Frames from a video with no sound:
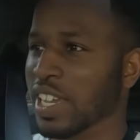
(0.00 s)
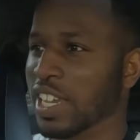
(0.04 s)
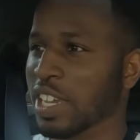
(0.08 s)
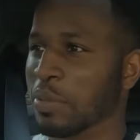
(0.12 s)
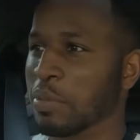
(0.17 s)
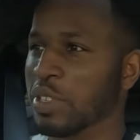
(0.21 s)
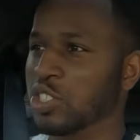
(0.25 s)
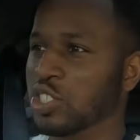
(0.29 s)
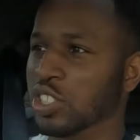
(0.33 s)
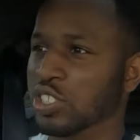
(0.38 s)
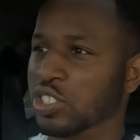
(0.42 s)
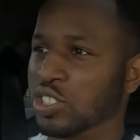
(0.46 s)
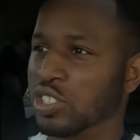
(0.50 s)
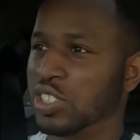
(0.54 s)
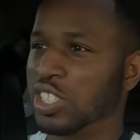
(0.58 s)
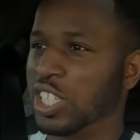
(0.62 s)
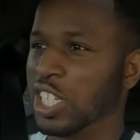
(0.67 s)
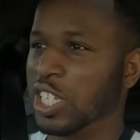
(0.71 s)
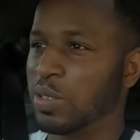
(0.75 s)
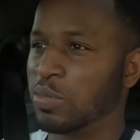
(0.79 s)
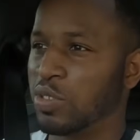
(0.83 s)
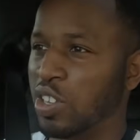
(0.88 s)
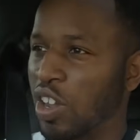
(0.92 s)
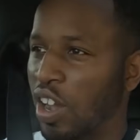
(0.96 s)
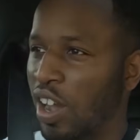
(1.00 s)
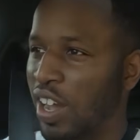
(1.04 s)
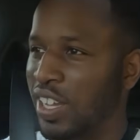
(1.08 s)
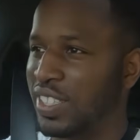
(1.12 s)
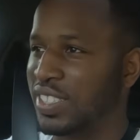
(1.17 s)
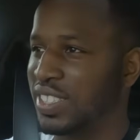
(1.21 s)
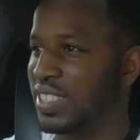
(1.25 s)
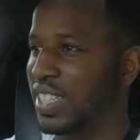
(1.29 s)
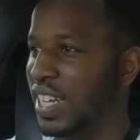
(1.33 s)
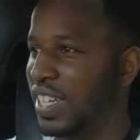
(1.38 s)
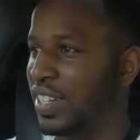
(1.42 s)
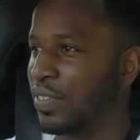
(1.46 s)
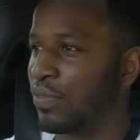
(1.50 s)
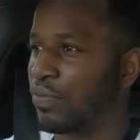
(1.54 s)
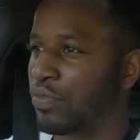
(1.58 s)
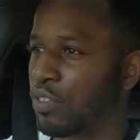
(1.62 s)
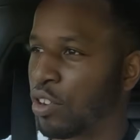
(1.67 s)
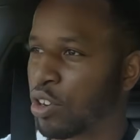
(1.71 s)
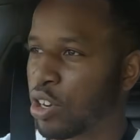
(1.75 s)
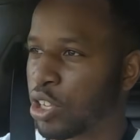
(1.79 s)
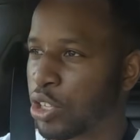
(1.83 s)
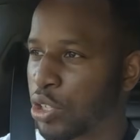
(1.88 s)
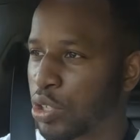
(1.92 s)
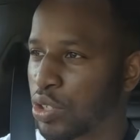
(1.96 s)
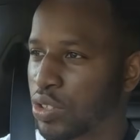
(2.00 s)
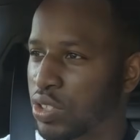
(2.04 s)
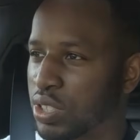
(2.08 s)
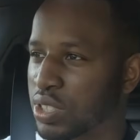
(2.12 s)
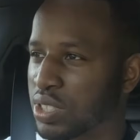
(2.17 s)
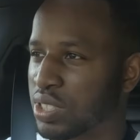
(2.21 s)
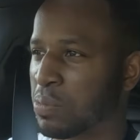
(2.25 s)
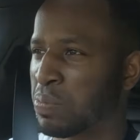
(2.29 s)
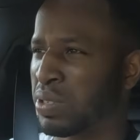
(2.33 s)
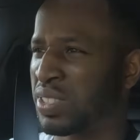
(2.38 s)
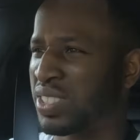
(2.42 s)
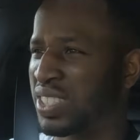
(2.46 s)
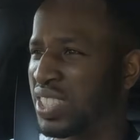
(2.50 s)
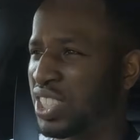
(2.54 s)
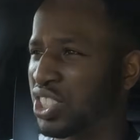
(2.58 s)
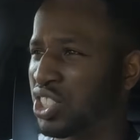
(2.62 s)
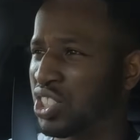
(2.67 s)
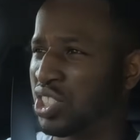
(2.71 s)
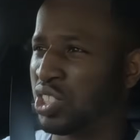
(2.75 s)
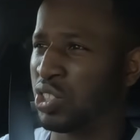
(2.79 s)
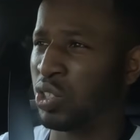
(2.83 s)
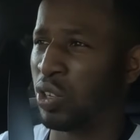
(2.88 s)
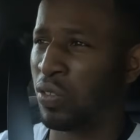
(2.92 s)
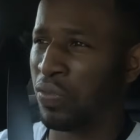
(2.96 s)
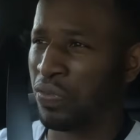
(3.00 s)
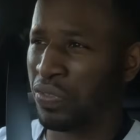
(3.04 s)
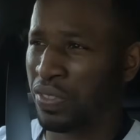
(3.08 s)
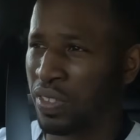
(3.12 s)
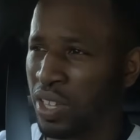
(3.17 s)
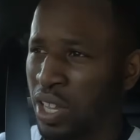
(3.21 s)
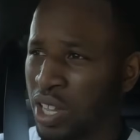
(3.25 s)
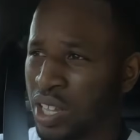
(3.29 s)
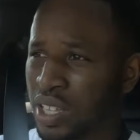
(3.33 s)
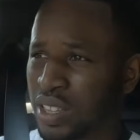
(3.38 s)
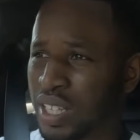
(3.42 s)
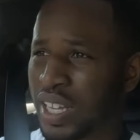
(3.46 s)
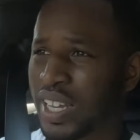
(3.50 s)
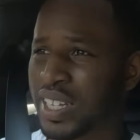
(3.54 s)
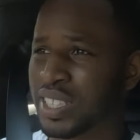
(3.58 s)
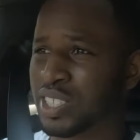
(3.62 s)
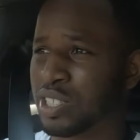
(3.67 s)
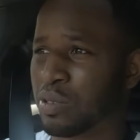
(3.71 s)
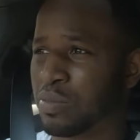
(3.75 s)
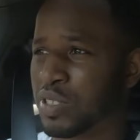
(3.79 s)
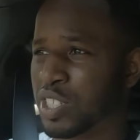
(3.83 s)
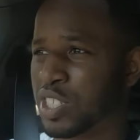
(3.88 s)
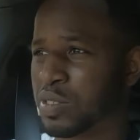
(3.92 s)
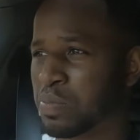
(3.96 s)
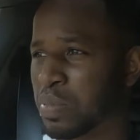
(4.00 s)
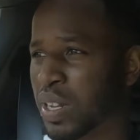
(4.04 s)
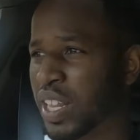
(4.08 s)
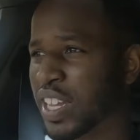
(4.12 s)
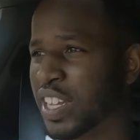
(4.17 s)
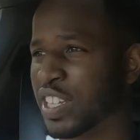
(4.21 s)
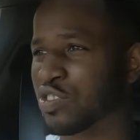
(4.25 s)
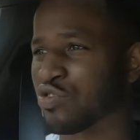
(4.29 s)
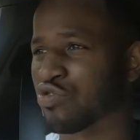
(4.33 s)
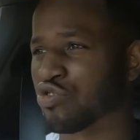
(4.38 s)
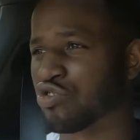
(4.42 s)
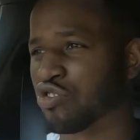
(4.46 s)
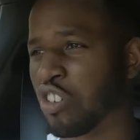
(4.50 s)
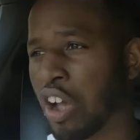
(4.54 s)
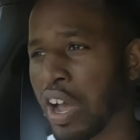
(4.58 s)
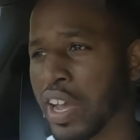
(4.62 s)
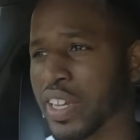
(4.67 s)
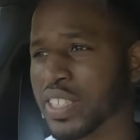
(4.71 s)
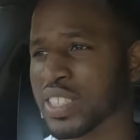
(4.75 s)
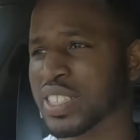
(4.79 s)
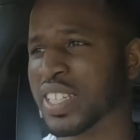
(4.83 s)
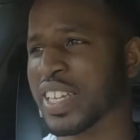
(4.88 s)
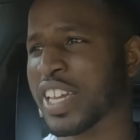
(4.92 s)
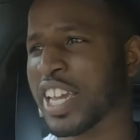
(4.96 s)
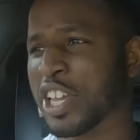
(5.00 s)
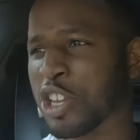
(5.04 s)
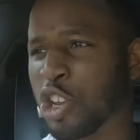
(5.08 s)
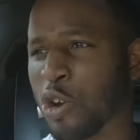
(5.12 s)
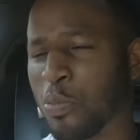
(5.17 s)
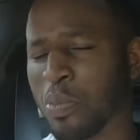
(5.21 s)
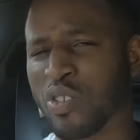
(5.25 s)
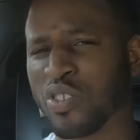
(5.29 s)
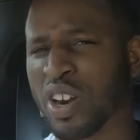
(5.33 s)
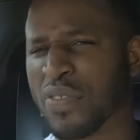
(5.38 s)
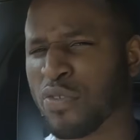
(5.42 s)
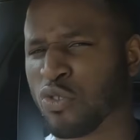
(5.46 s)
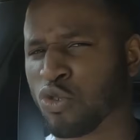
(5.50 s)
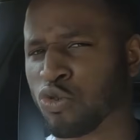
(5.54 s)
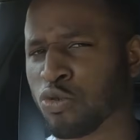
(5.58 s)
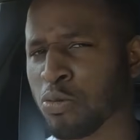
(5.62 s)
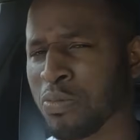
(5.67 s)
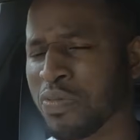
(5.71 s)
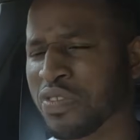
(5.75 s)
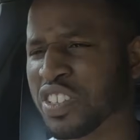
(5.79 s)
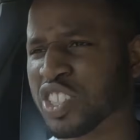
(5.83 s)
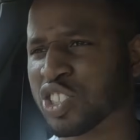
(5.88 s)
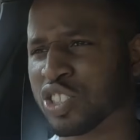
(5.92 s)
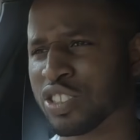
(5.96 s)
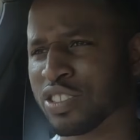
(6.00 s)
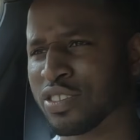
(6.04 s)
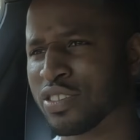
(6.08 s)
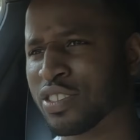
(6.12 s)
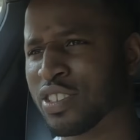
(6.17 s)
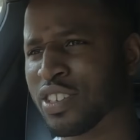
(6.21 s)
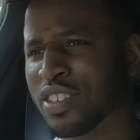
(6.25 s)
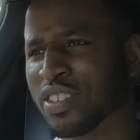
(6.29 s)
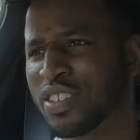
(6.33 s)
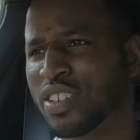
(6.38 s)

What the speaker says: It means you can just keep your eyes dead in front of you, because the positioning of the heads-up display is right in your peripheral vision.